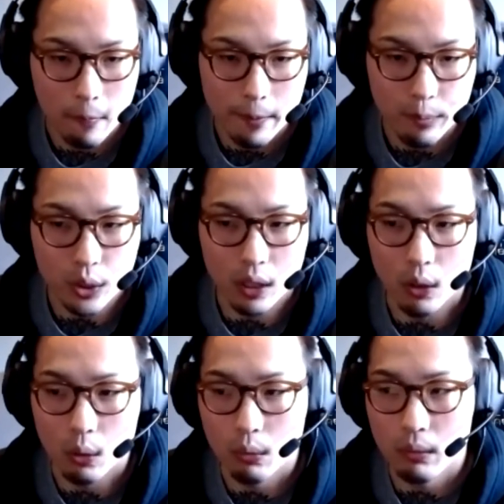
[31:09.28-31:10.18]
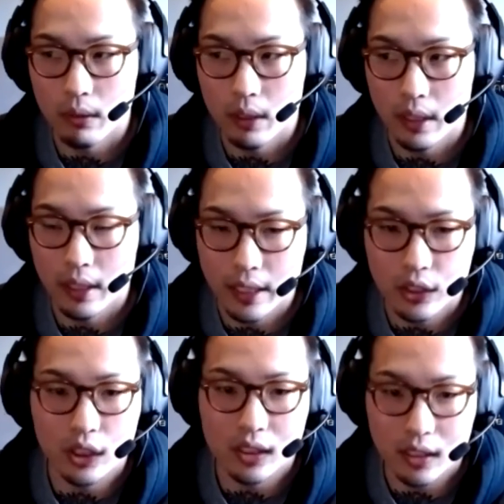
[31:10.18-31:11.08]
So it's
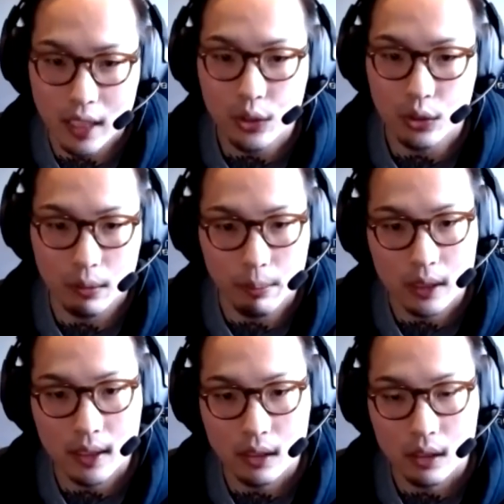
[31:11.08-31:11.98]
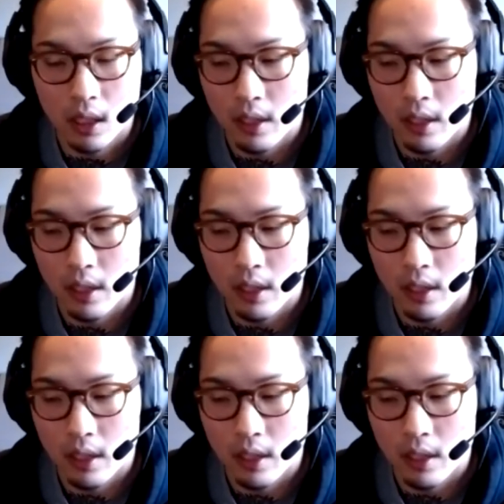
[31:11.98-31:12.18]
just the nature of the business.